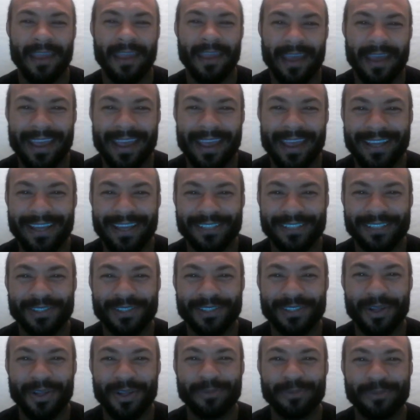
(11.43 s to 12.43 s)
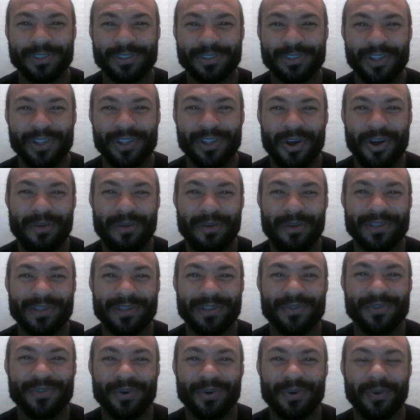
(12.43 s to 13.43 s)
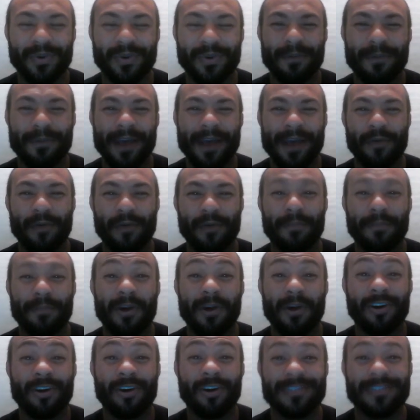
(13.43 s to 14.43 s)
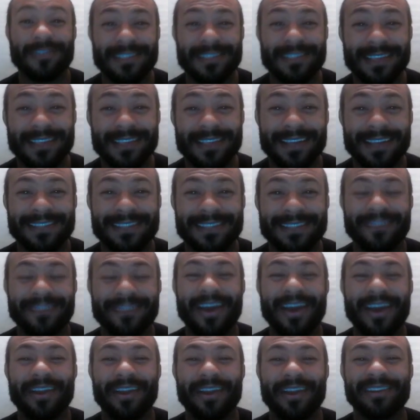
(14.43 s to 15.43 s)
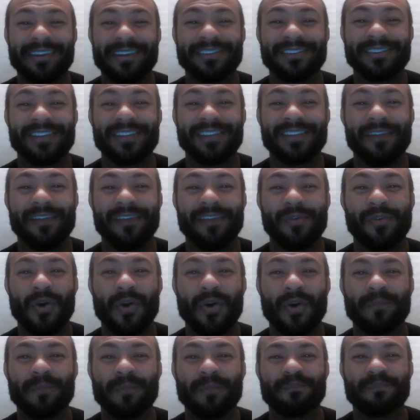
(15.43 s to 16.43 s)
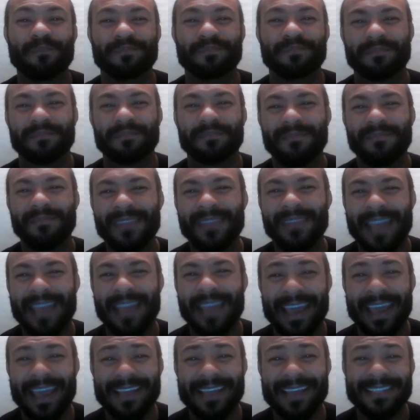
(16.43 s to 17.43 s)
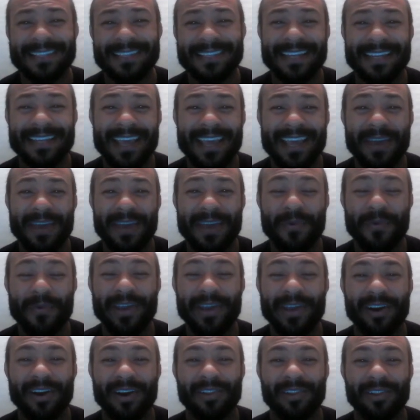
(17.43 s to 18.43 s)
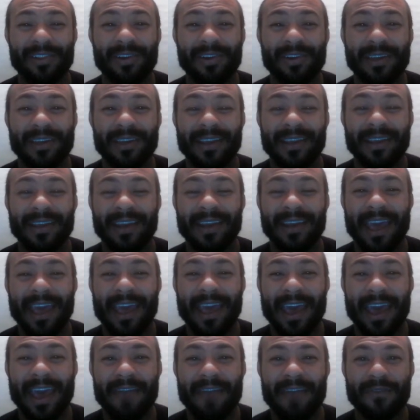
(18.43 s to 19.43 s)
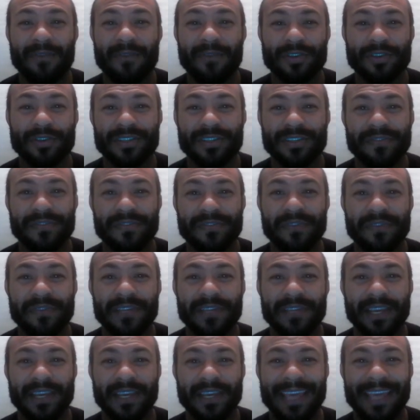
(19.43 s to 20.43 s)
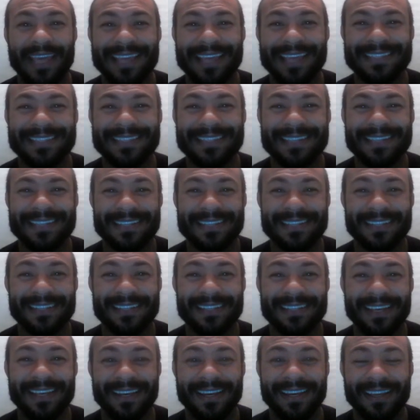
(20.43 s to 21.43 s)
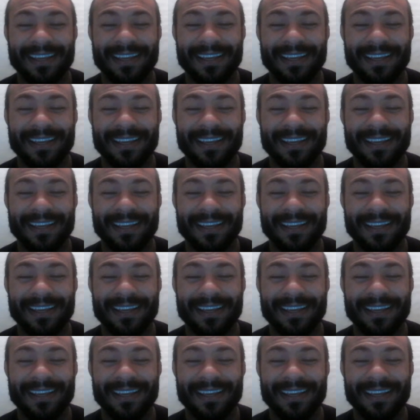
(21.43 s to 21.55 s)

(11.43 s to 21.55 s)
Hey, shalom, shalom, Israel. We're back with part 6 of counting to Shabuot. And today we are looking at verses 15 and 16